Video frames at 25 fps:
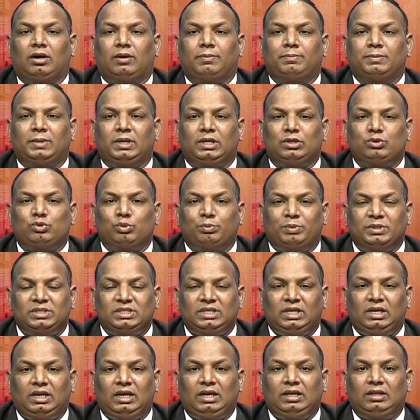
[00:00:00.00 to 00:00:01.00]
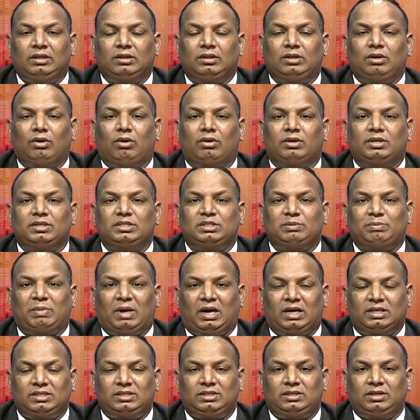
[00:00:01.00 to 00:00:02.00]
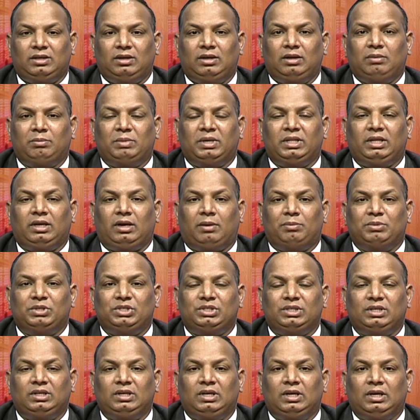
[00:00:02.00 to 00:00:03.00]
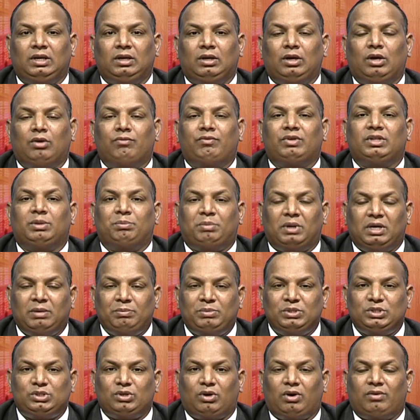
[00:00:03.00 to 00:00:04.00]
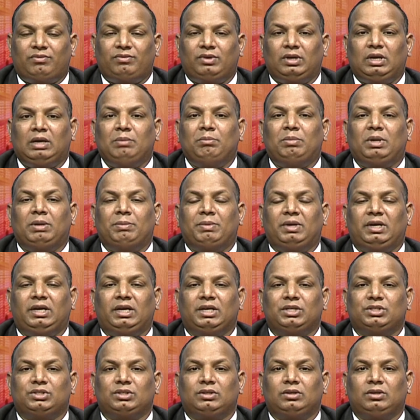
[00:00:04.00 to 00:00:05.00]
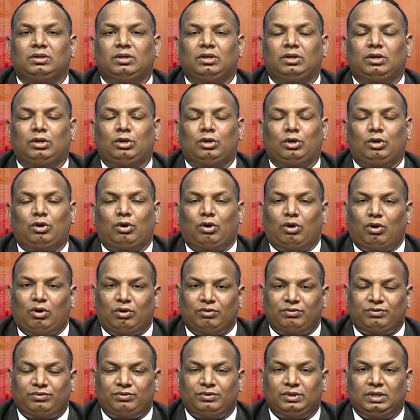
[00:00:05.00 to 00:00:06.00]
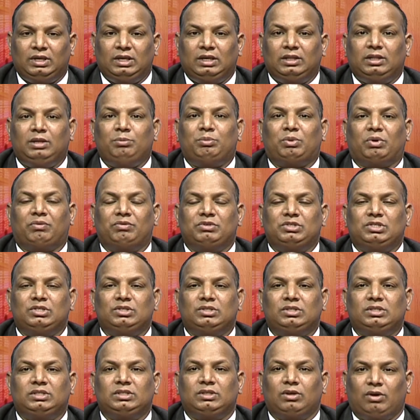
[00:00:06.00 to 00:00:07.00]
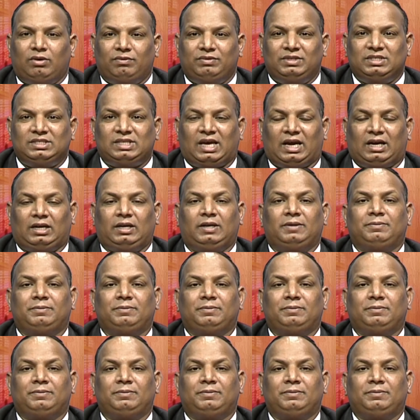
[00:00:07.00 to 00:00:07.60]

superseding the orders passed by the commission for the purpose of implementation of the provisions of this Act.